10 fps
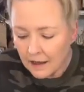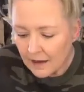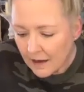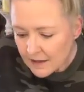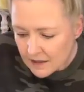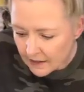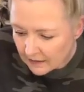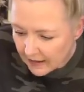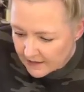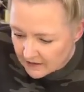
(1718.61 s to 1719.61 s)
it's going
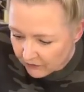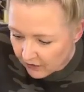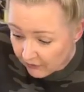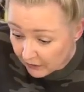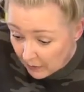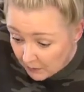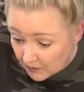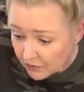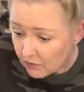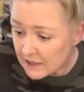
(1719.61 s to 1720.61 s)
to last forever. And I'm a
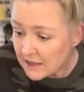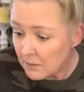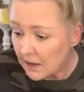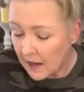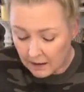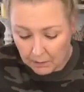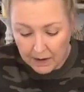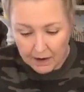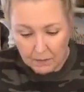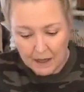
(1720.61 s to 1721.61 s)
little intimidated
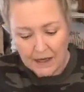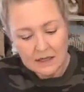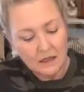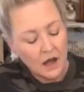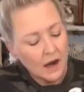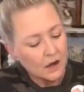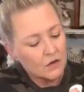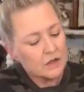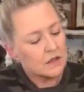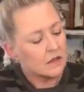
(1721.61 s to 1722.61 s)
by it because a little
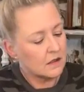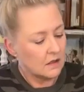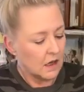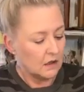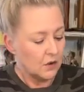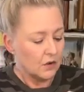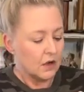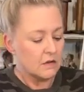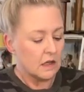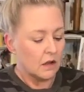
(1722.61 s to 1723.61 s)

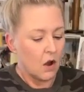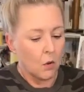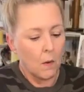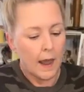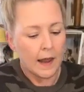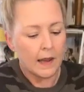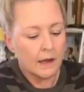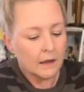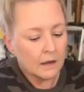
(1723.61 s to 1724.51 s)
goes a long way.